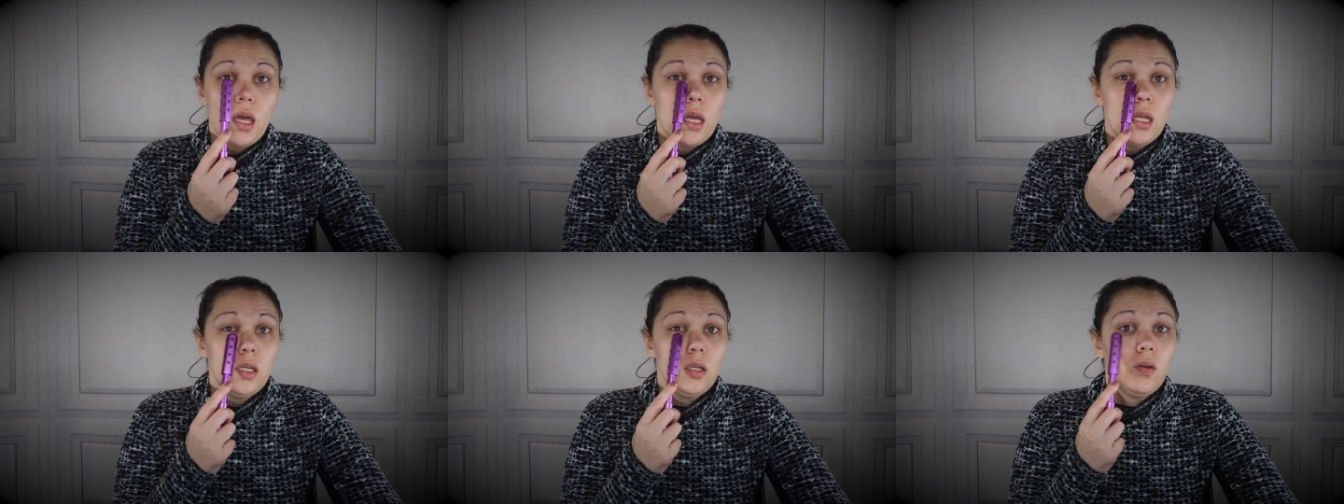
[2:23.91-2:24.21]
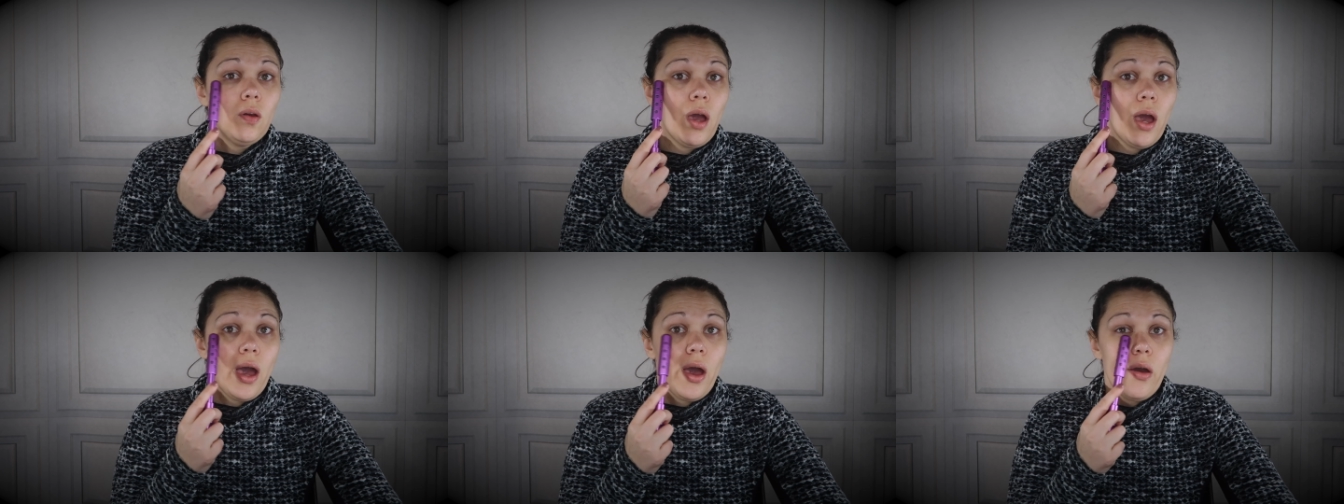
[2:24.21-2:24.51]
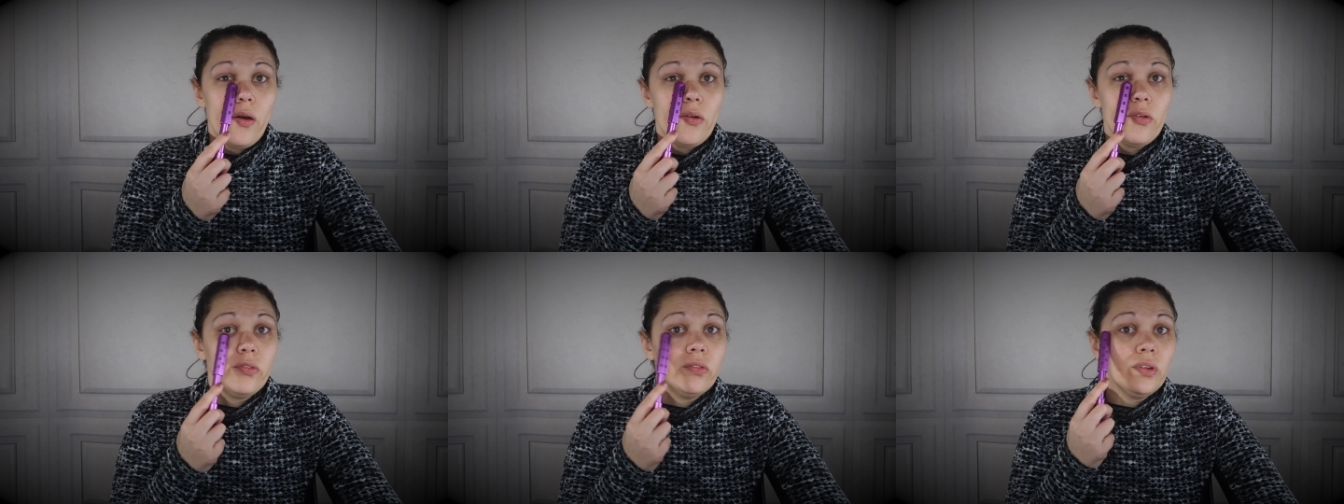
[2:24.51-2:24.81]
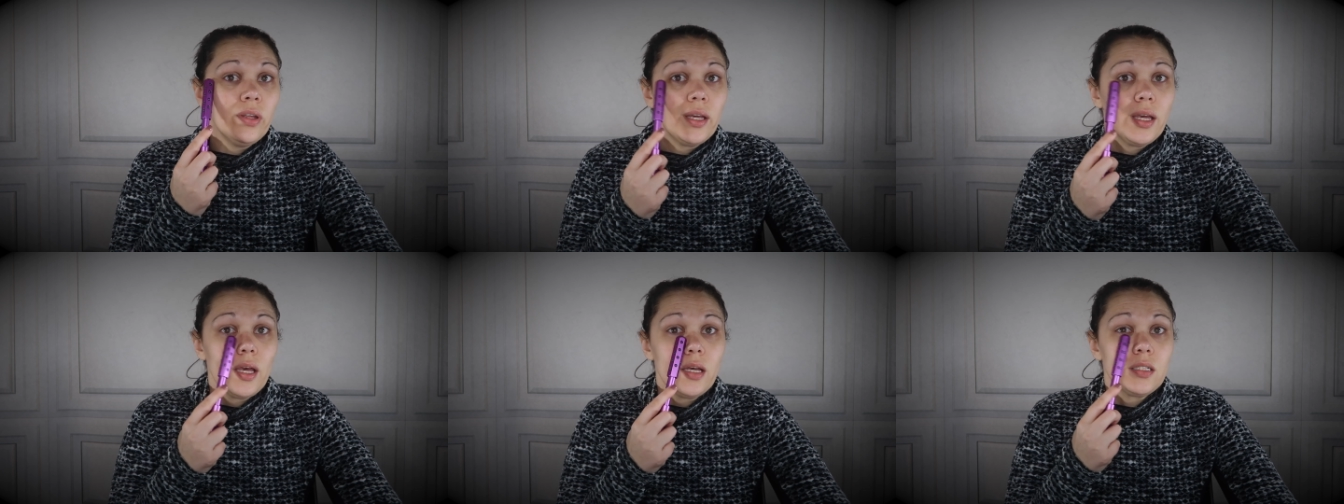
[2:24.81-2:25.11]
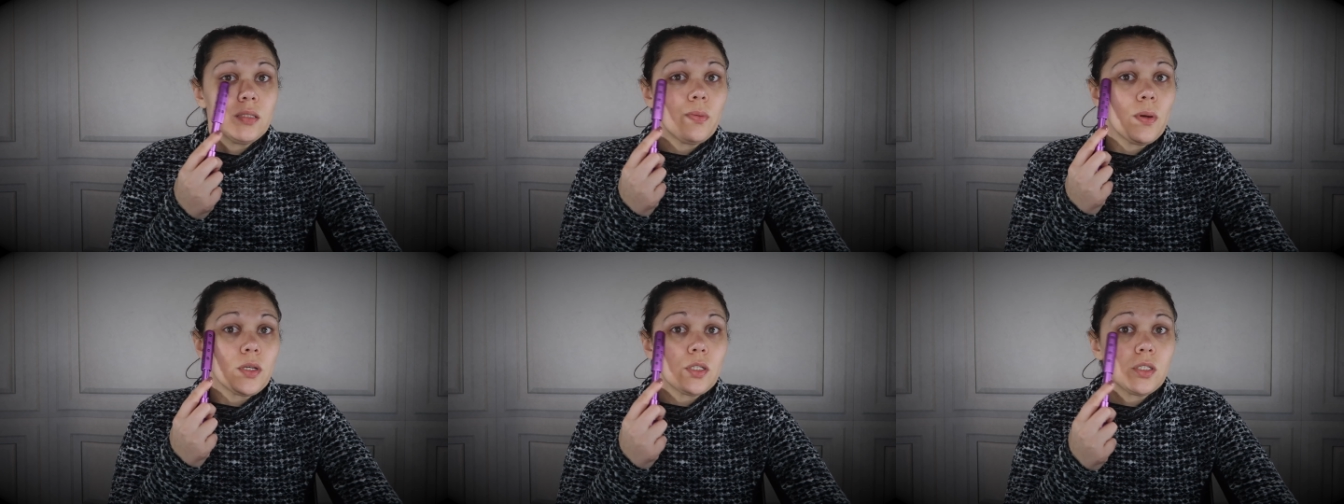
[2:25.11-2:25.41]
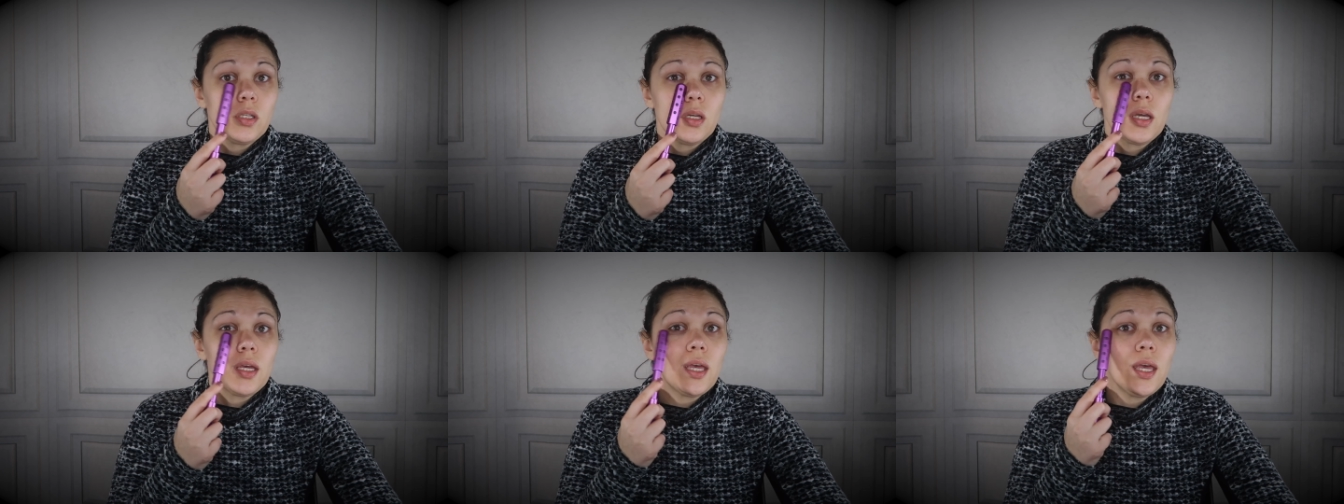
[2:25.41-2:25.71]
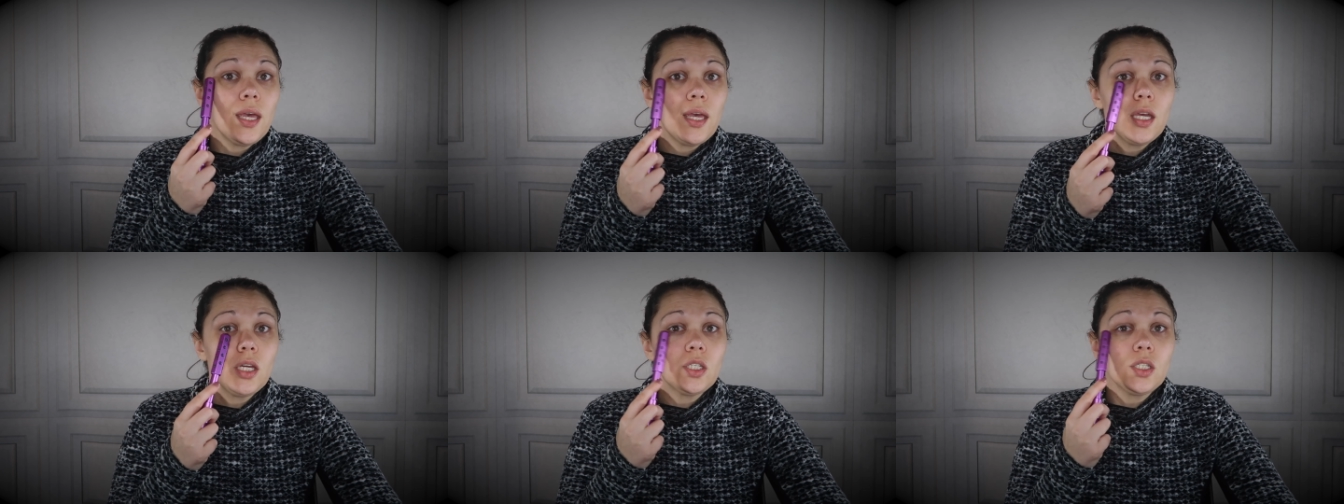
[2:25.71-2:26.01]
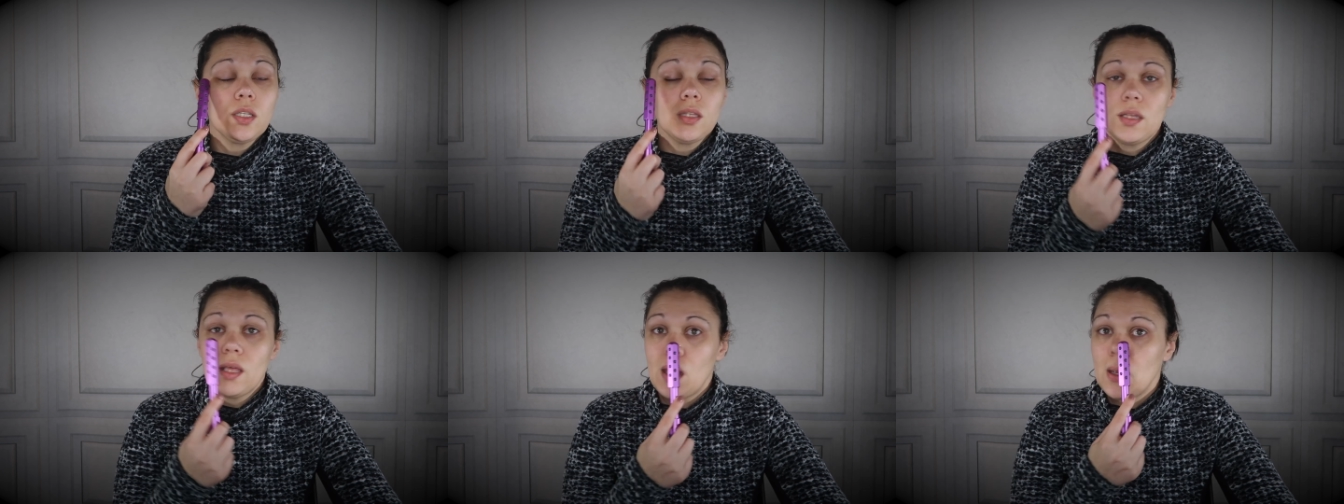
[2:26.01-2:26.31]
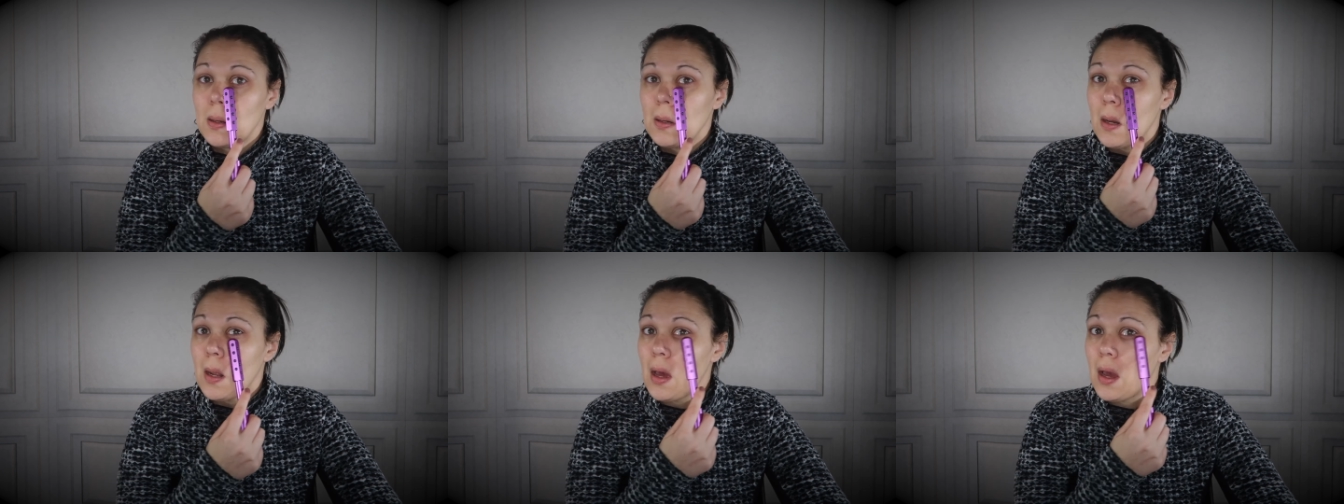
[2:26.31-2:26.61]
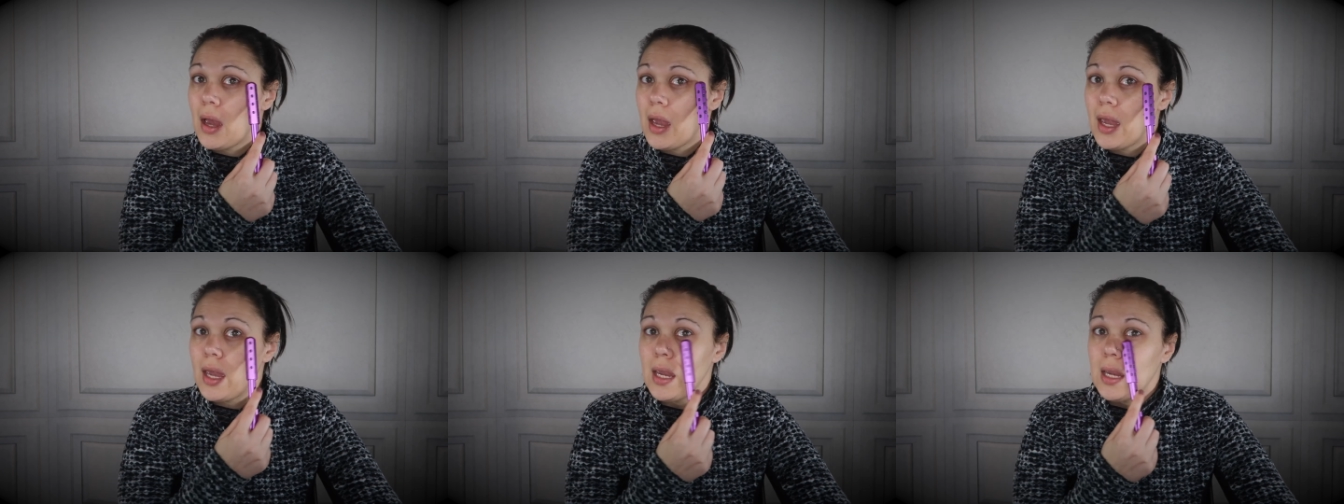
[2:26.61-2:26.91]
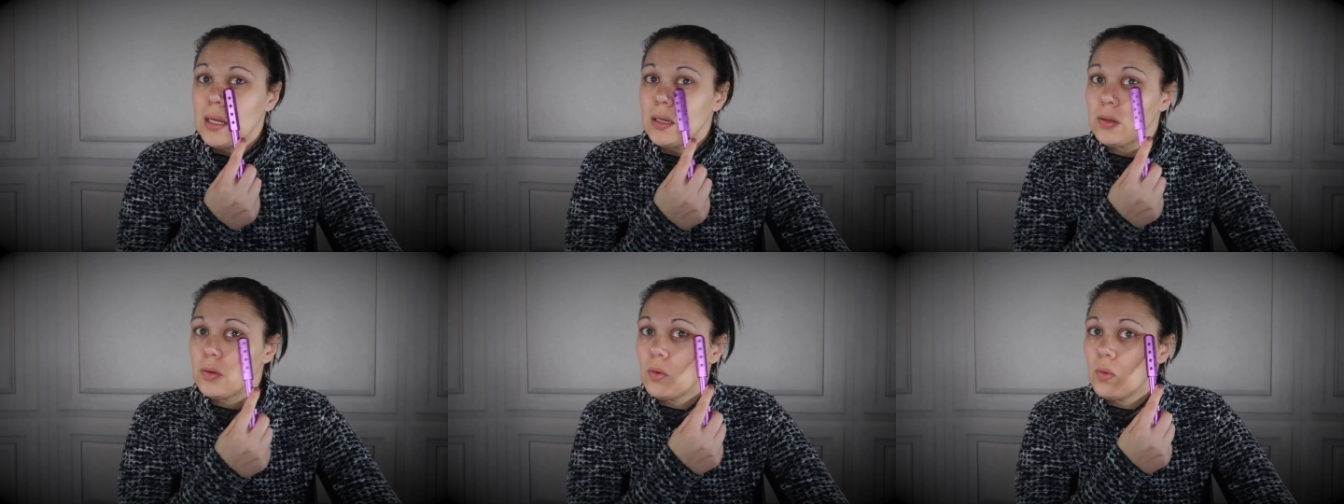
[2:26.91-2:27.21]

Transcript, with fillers: and you have like a special occasion that night